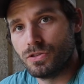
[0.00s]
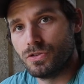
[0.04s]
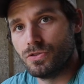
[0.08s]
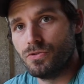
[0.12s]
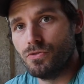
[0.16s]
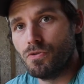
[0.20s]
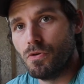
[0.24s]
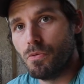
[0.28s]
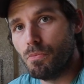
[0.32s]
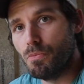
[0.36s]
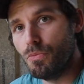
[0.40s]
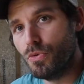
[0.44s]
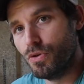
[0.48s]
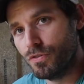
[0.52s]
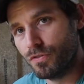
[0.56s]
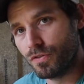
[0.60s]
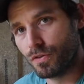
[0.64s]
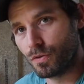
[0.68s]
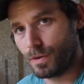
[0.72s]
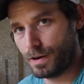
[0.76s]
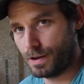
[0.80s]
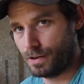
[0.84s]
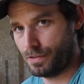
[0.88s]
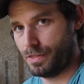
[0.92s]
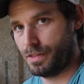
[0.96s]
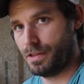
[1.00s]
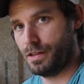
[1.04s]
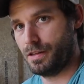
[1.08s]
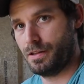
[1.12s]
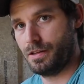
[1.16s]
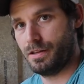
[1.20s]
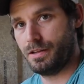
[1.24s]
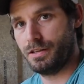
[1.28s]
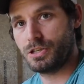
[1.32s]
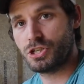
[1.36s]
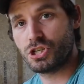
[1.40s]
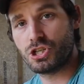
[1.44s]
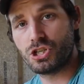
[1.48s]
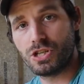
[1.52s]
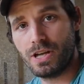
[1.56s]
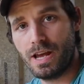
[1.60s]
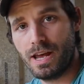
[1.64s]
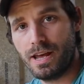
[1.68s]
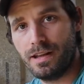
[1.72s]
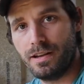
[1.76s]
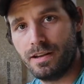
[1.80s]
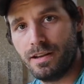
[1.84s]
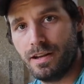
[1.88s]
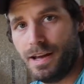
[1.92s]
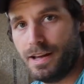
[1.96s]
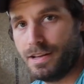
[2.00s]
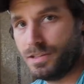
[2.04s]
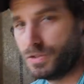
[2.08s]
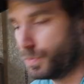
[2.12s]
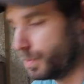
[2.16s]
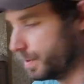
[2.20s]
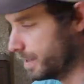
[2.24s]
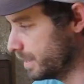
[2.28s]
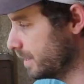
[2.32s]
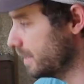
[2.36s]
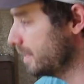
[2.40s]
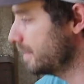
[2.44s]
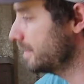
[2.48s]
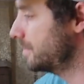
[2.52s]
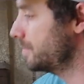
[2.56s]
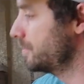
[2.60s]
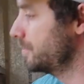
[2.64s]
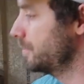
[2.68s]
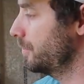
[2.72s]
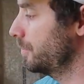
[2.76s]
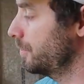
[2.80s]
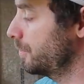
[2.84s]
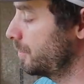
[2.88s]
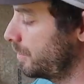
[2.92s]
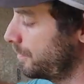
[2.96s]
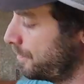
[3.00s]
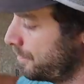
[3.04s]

to move around the shed as we need to.